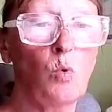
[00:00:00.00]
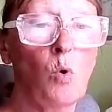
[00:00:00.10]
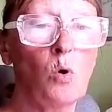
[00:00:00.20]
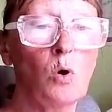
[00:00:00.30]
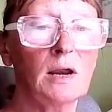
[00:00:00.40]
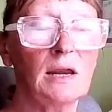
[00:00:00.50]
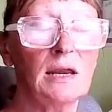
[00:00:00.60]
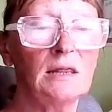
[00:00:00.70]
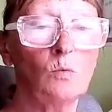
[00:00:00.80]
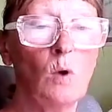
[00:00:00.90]
walk
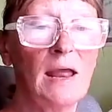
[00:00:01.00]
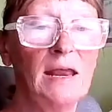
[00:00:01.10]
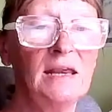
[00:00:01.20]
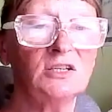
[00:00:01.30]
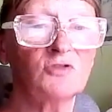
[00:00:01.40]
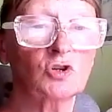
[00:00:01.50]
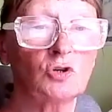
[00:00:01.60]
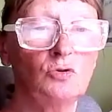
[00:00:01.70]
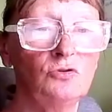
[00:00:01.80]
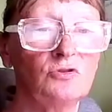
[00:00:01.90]
in the ways of
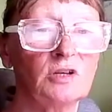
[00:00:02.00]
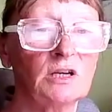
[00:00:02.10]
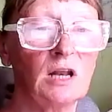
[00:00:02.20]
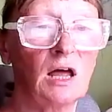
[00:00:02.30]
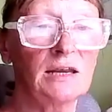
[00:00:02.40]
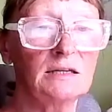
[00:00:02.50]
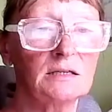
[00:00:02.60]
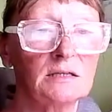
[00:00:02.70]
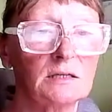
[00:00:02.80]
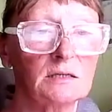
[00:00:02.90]
truth and
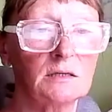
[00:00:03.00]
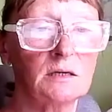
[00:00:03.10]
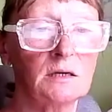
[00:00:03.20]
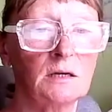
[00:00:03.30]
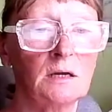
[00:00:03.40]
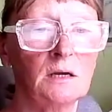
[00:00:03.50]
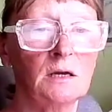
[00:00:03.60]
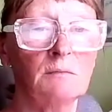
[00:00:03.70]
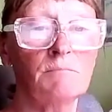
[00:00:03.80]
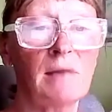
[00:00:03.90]
light.
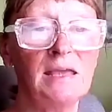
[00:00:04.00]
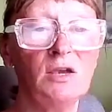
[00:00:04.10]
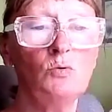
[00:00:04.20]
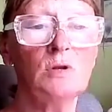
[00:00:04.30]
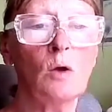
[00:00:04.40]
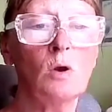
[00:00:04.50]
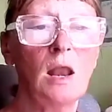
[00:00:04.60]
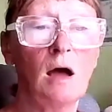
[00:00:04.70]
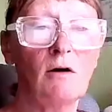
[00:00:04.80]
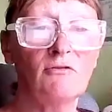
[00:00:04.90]
May you know
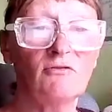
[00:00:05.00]
love.